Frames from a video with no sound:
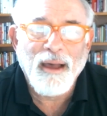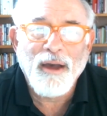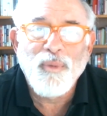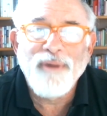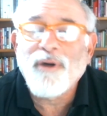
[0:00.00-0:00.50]

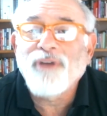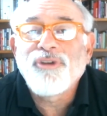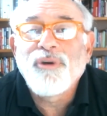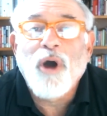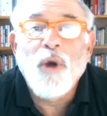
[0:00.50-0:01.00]
We've
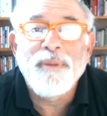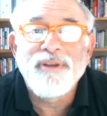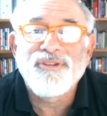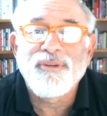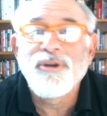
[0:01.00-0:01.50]
also
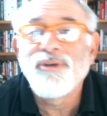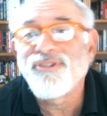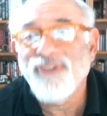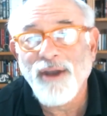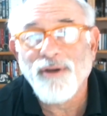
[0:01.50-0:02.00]
opened some new
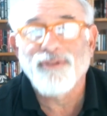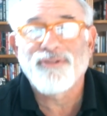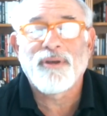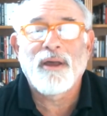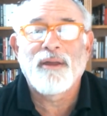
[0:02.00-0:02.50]

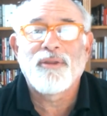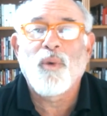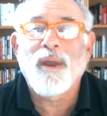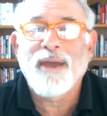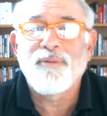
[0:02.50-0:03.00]
centers. The
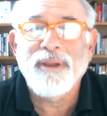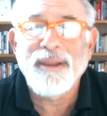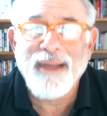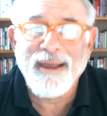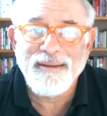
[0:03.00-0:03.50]
one I
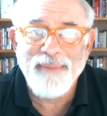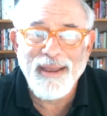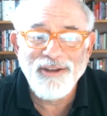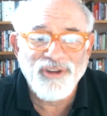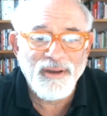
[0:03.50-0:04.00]
really like to
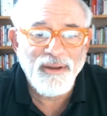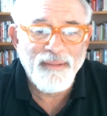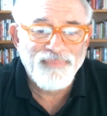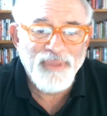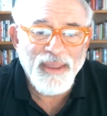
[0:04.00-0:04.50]
mention
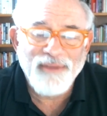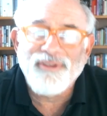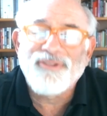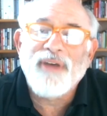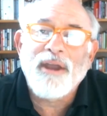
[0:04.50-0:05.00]
is
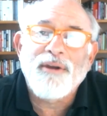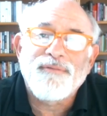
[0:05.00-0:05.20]
the Center